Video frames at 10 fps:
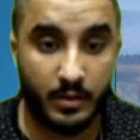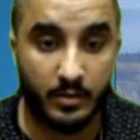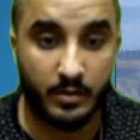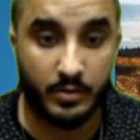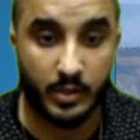
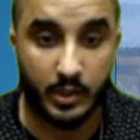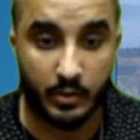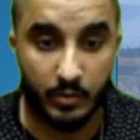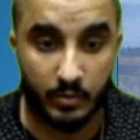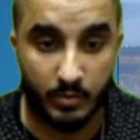
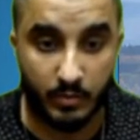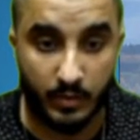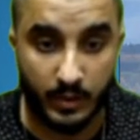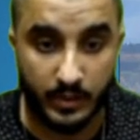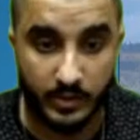So
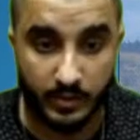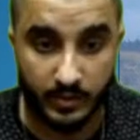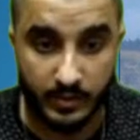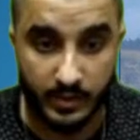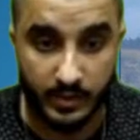as you can
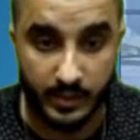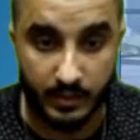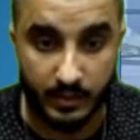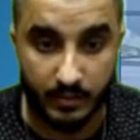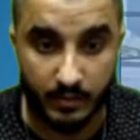see,
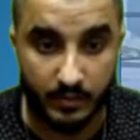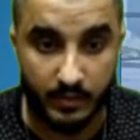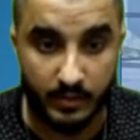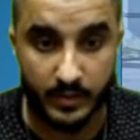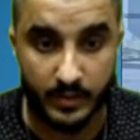
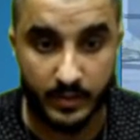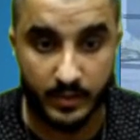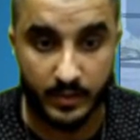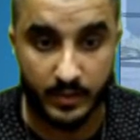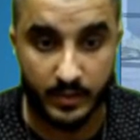this is
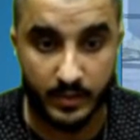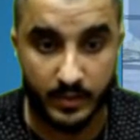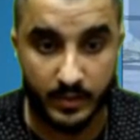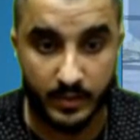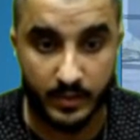the
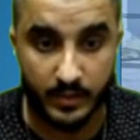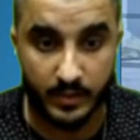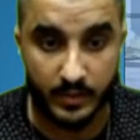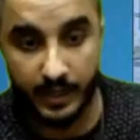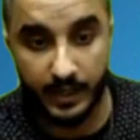carousel
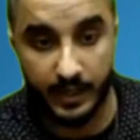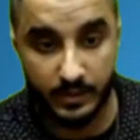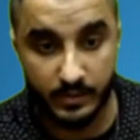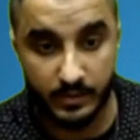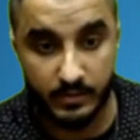
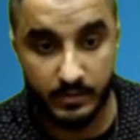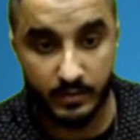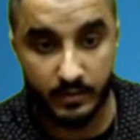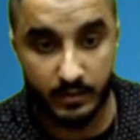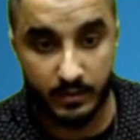indicators,
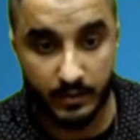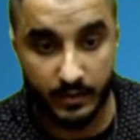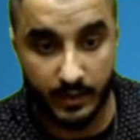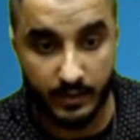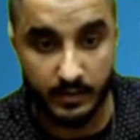
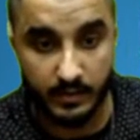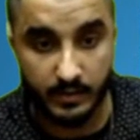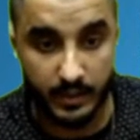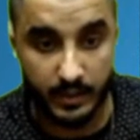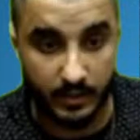carousel
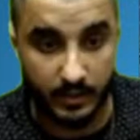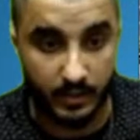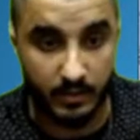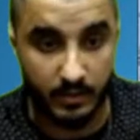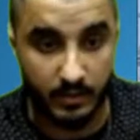
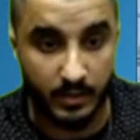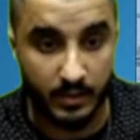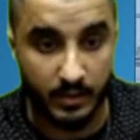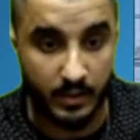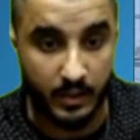inner.
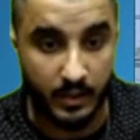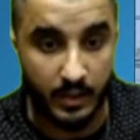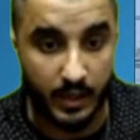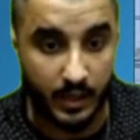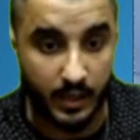
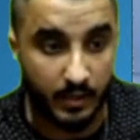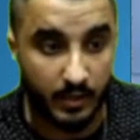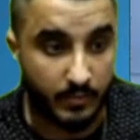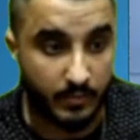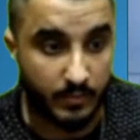
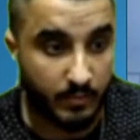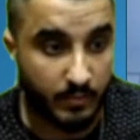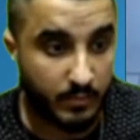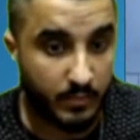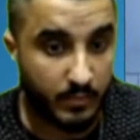
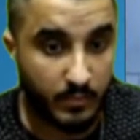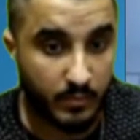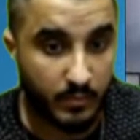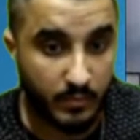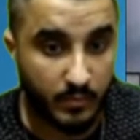
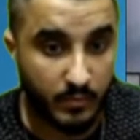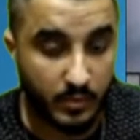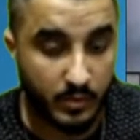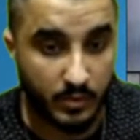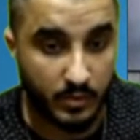So it
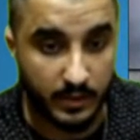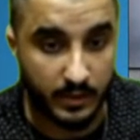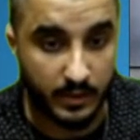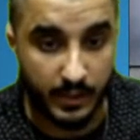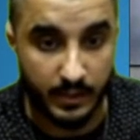looks like the
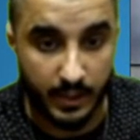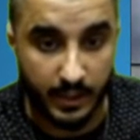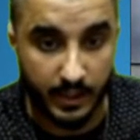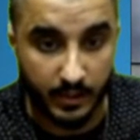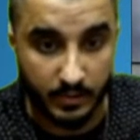
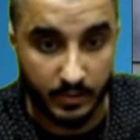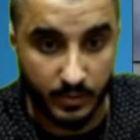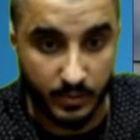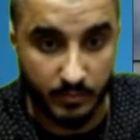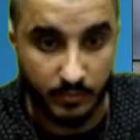indicators, what did we
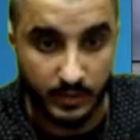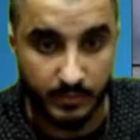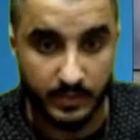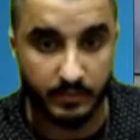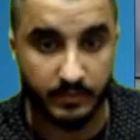
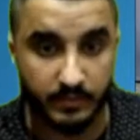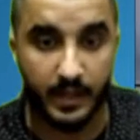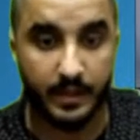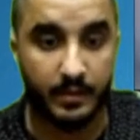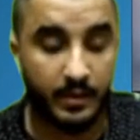specify?
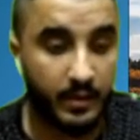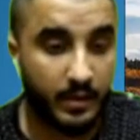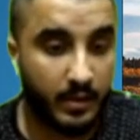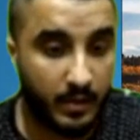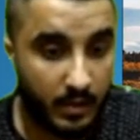
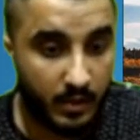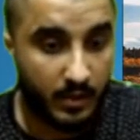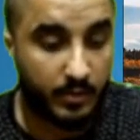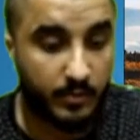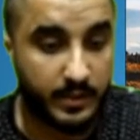Looks like
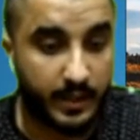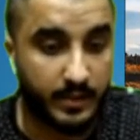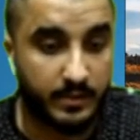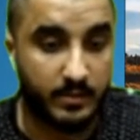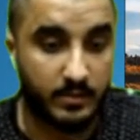carousel
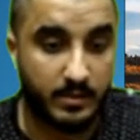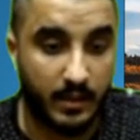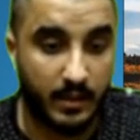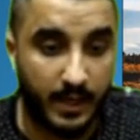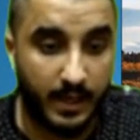slide.